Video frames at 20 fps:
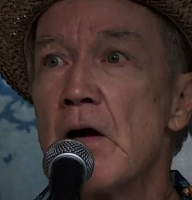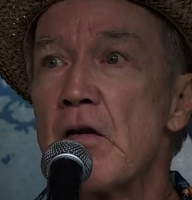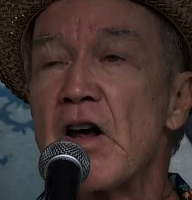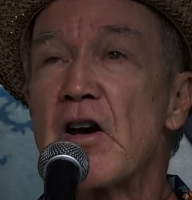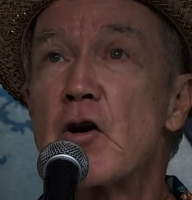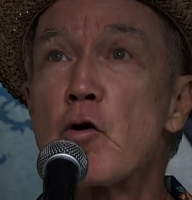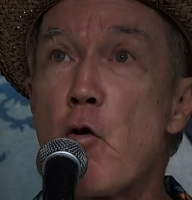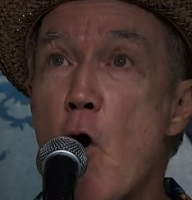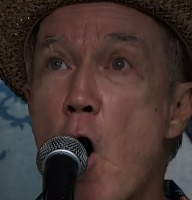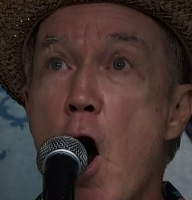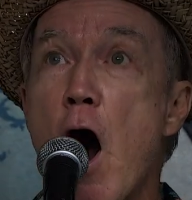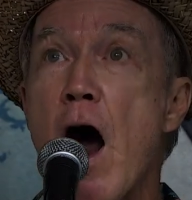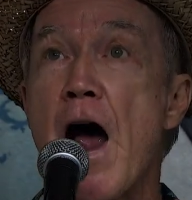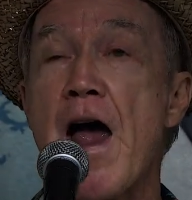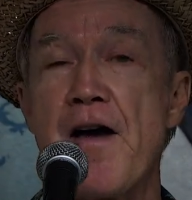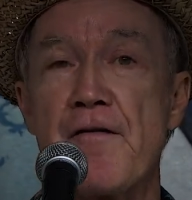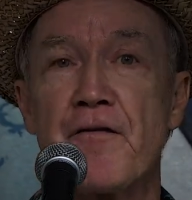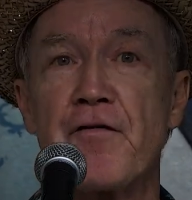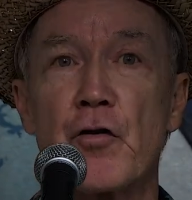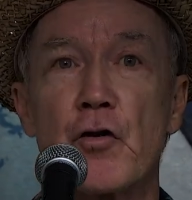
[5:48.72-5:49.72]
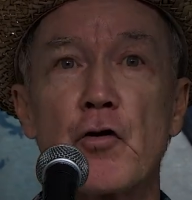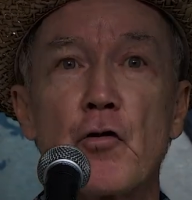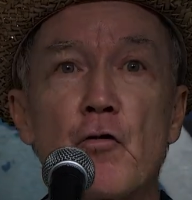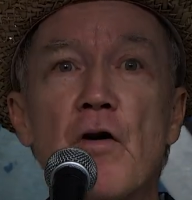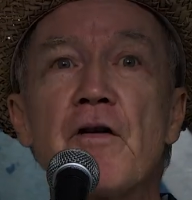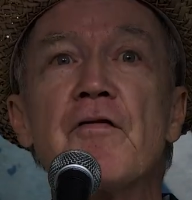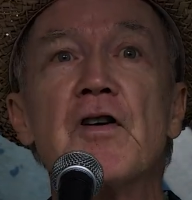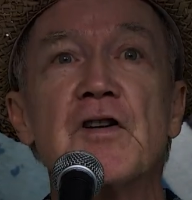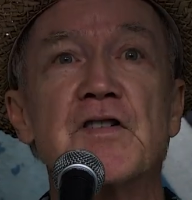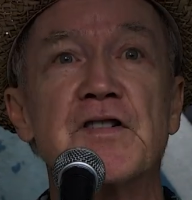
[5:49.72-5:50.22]
They cry for the
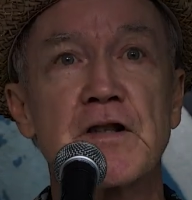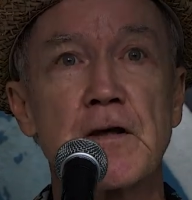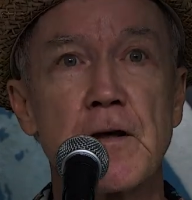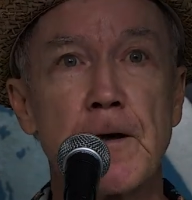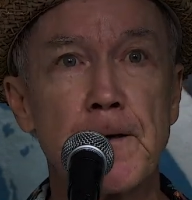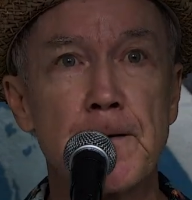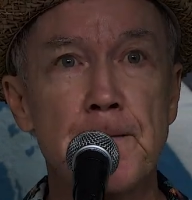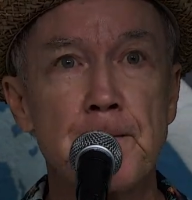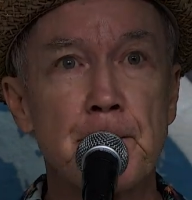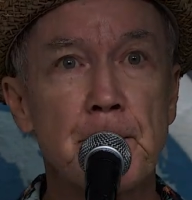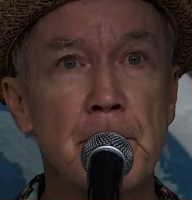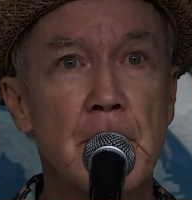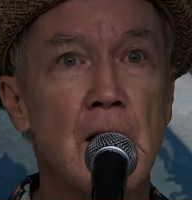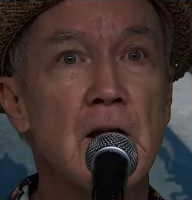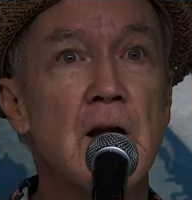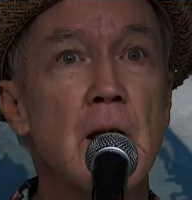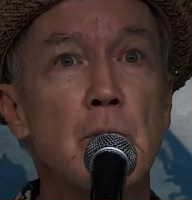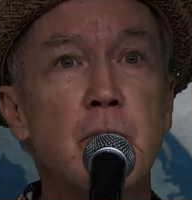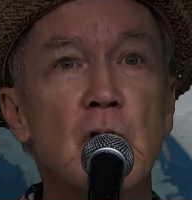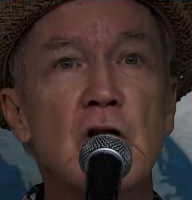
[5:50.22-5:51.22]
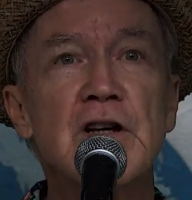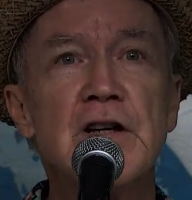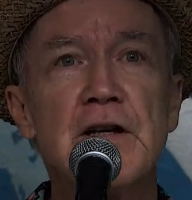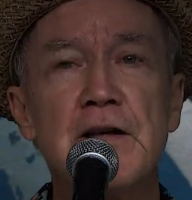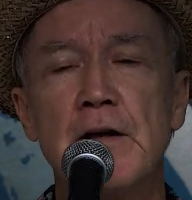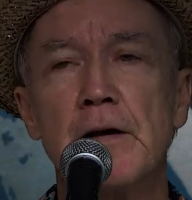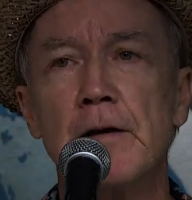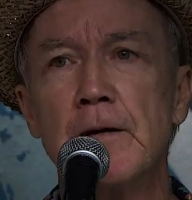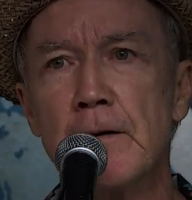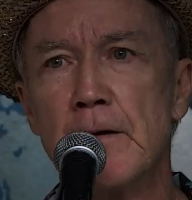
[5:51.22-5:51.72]
rivers and they
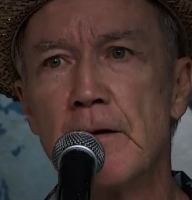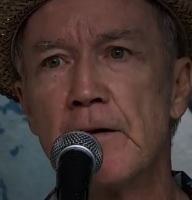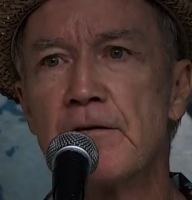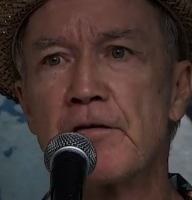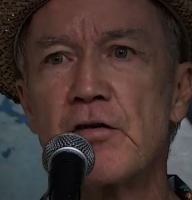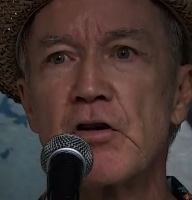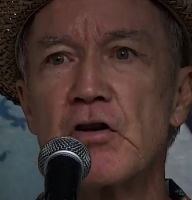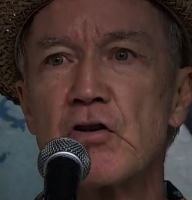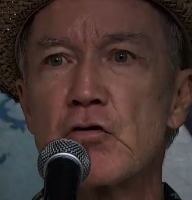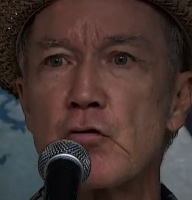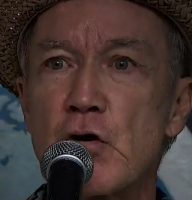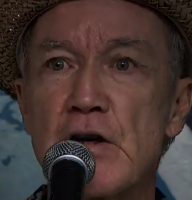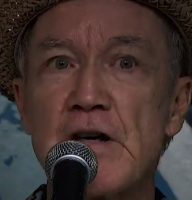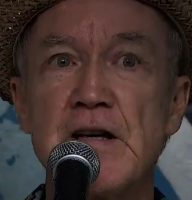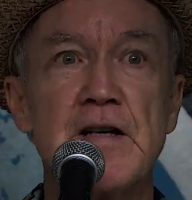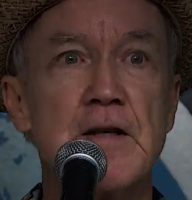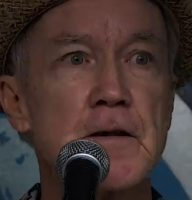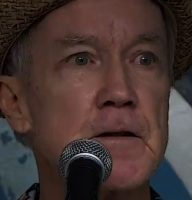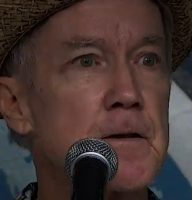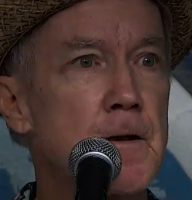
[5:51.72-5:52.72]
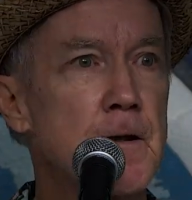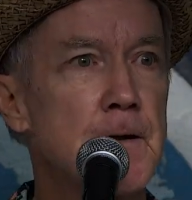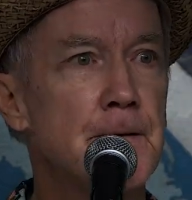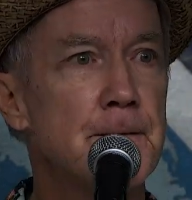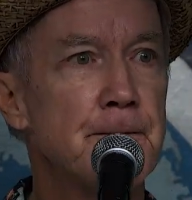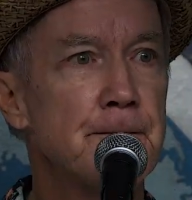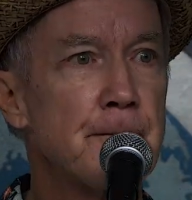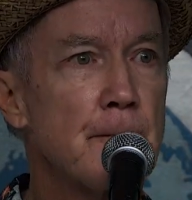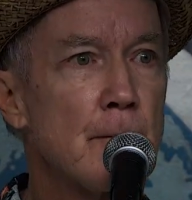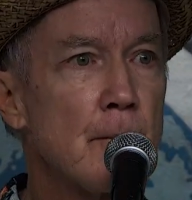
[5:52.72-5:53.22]
bleed for the trees.
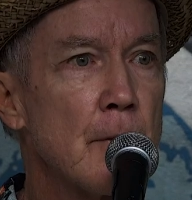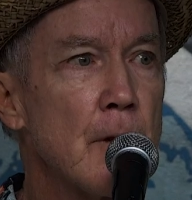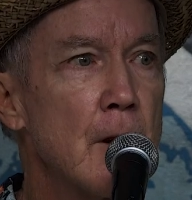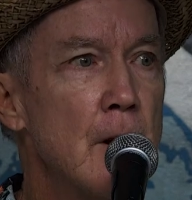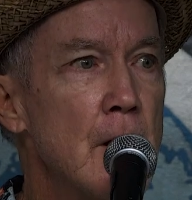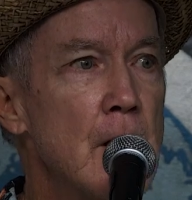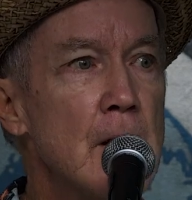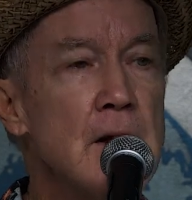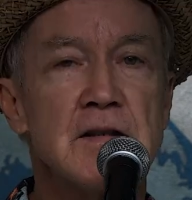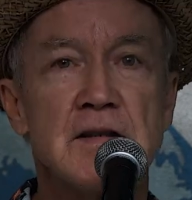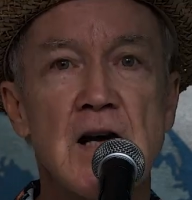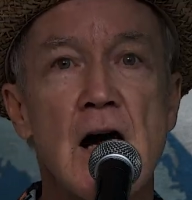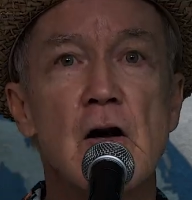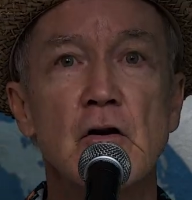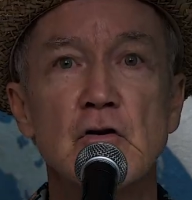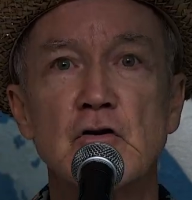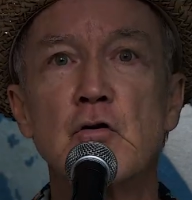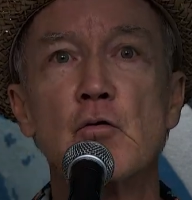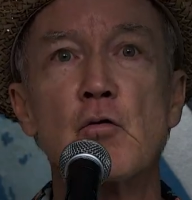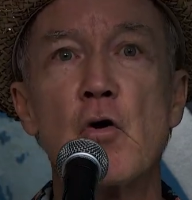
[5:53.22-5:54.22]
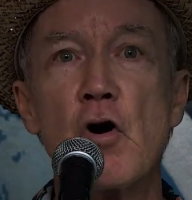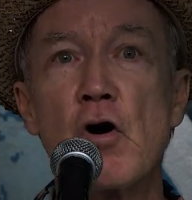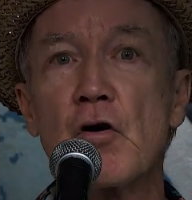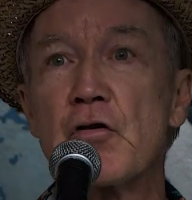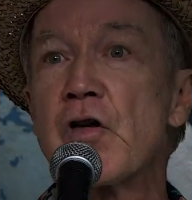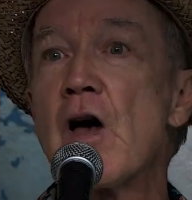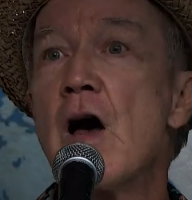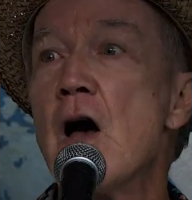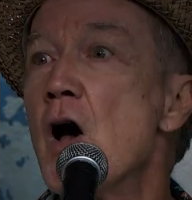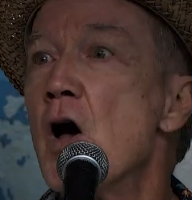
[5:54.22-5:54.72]
Down to
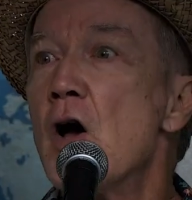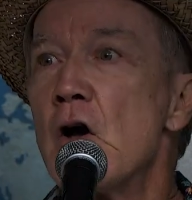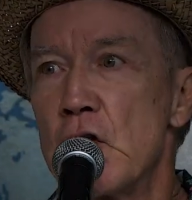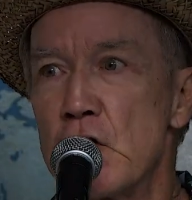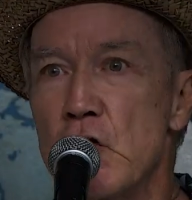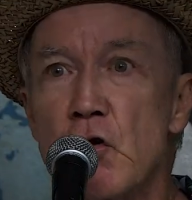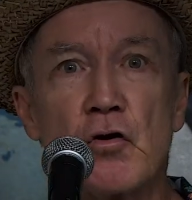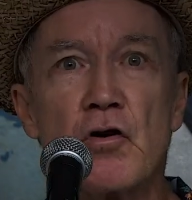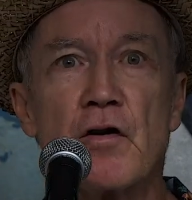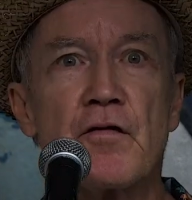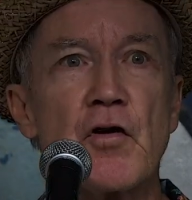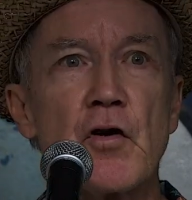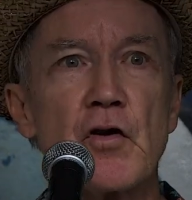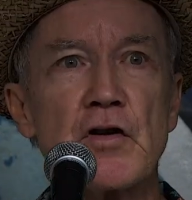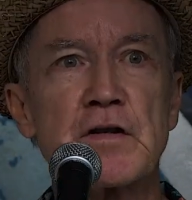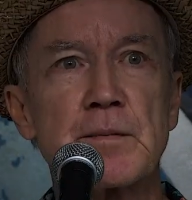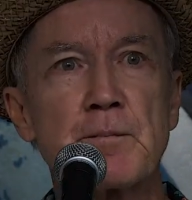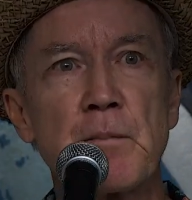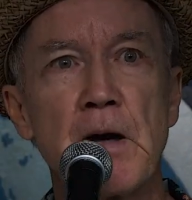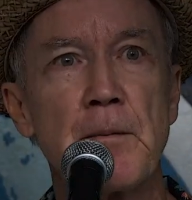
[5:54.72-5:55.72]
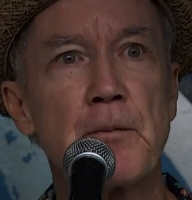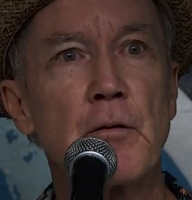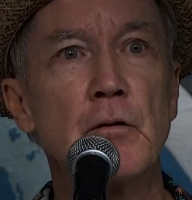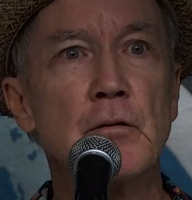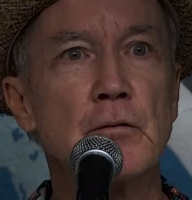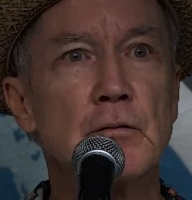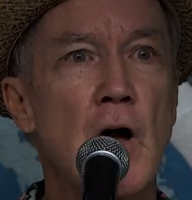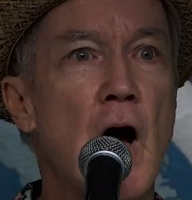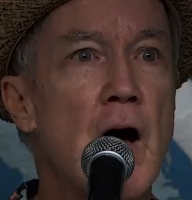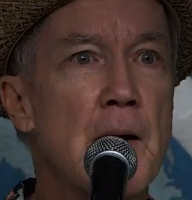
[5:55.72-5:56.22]
earth, universe
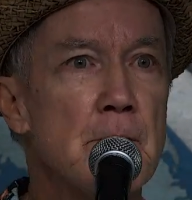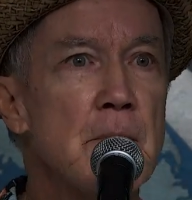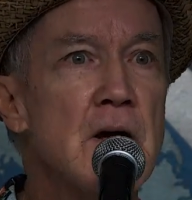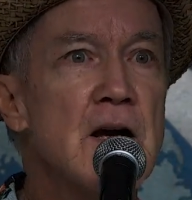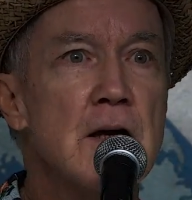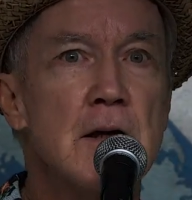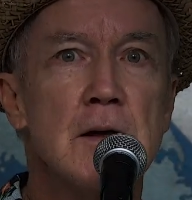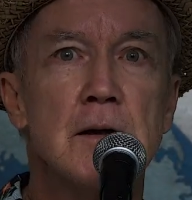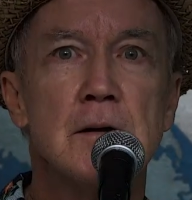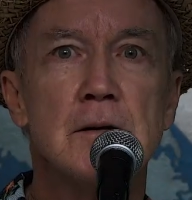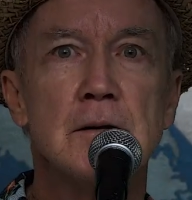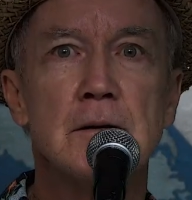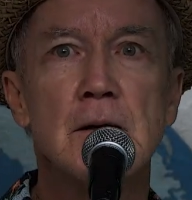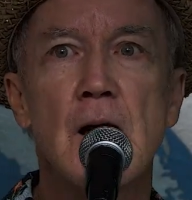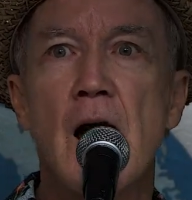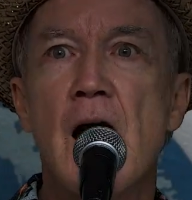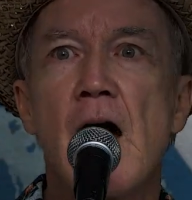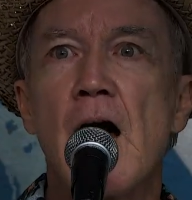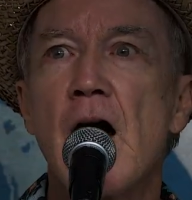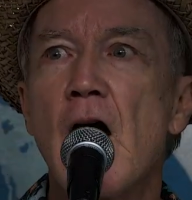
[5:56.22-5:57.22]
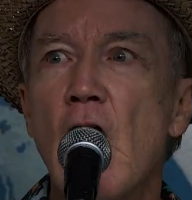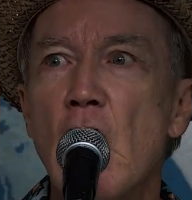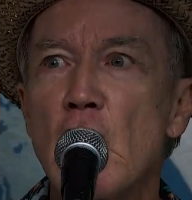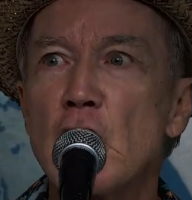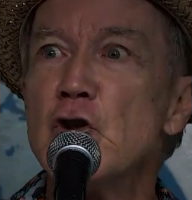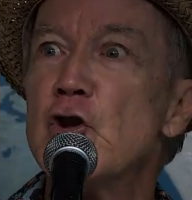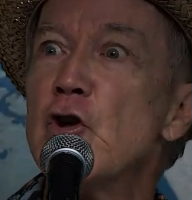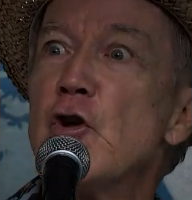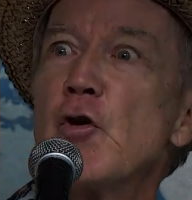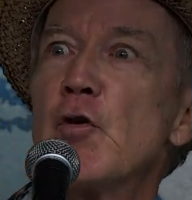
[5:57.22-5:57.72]
people like me
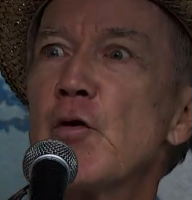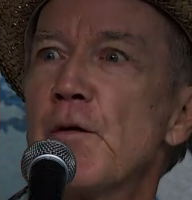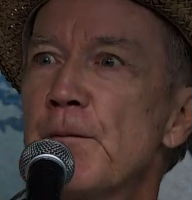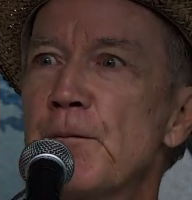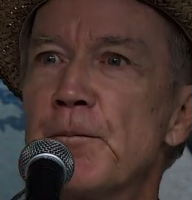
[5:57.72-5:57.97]
and you.